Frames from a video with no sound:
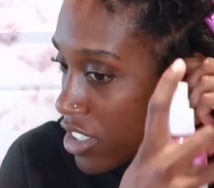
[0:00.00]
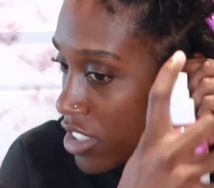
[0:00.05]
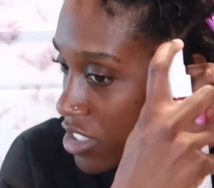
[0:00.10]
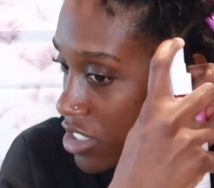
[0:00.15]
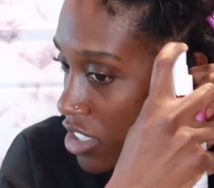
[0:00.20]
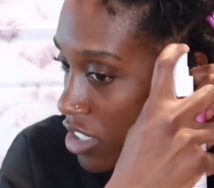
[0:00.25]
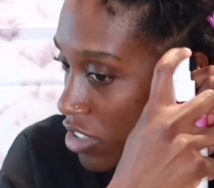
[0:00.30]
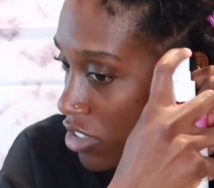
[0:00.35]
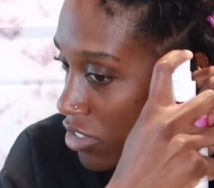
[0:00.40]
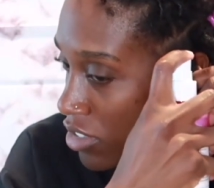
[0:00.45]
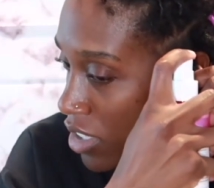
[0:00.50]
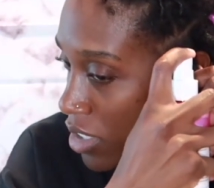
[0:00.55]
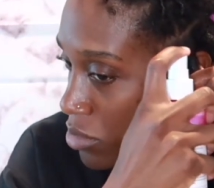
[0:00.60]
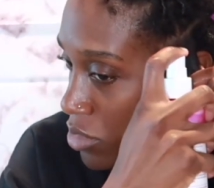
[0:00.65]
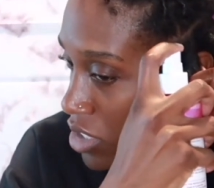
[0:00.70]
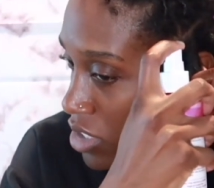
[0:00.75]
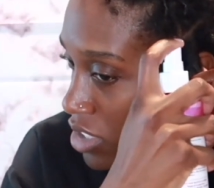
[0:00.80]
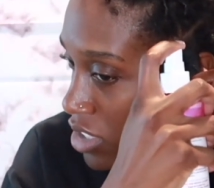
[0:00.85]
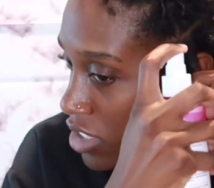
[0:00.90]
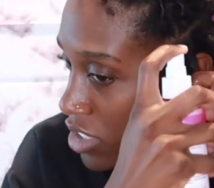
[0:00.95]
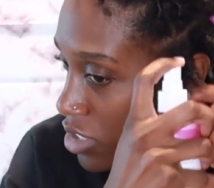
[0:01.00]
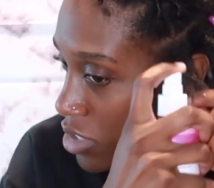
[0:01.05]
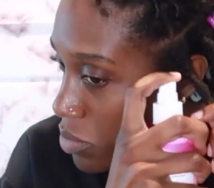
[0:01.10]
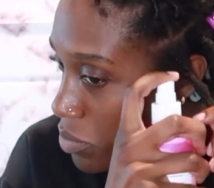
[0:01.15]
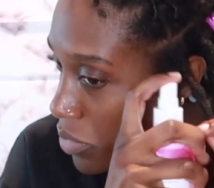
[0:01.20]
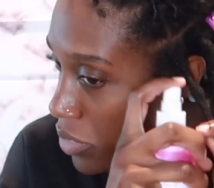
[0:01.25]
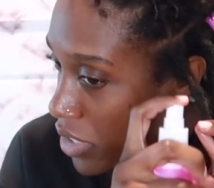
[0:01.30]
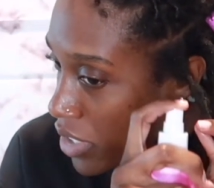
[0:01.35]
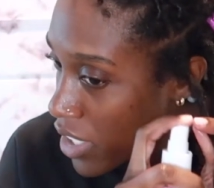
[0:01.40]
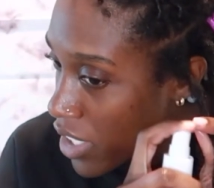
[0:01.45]
So I'm just gonna
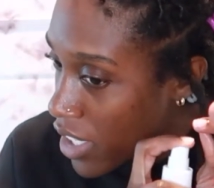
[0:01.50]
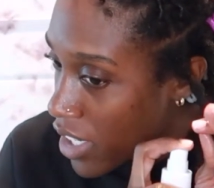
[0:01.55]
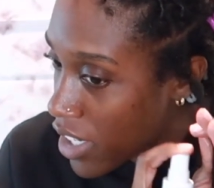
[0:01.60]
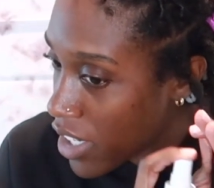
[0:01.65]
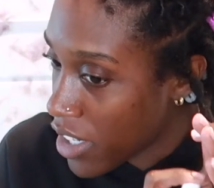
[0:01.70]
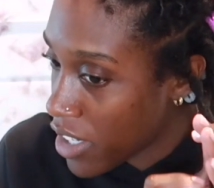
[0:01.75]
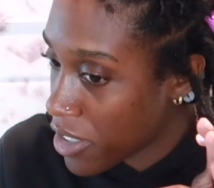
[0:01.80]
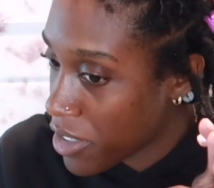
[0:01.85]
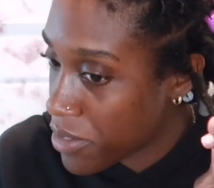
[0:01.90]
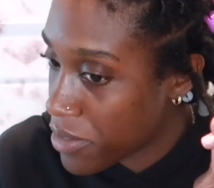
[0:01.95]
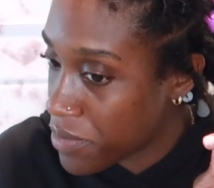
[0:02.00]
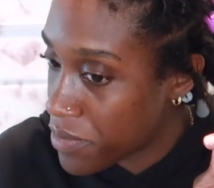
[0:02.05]
spray.